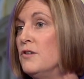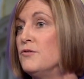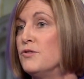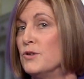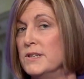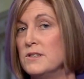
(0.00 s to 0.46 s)

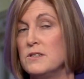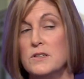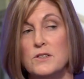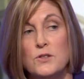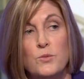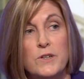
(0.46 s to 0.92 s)
For
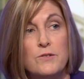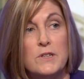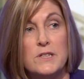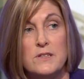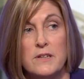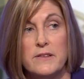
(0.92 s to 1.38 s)
instance, we
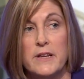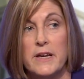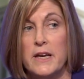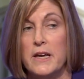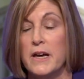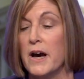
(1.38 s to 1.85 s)

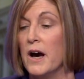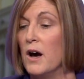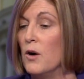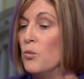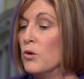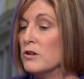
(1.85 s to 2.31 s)
recently
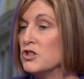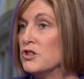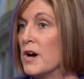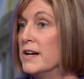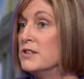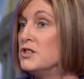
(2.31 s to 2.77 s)
were
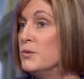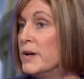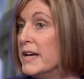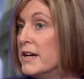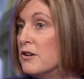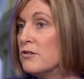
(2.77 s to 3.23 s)
trying to
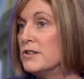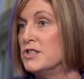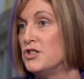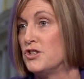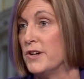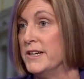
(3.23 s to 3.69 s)

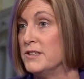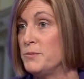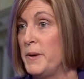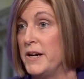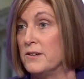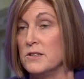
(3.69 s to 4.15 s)
increase
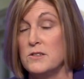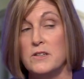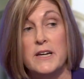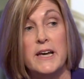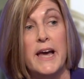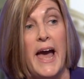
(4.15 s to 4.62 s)

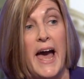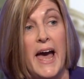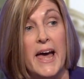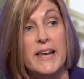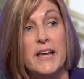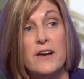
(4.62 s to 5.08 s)
transparency
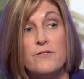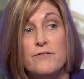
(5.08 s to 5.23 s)
and